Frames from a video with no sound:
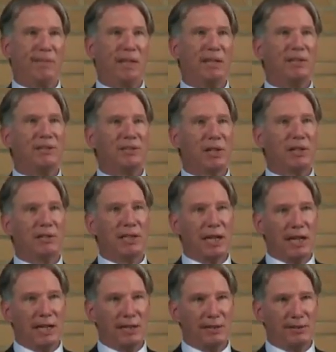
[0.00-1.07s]
and the cell
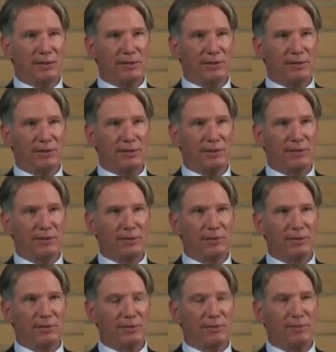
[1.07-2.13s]
dies.
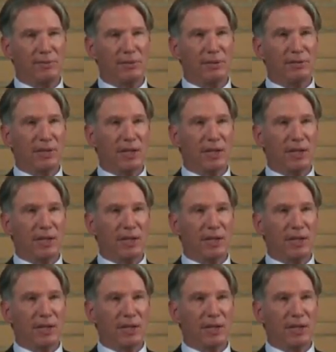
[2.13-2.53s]
Is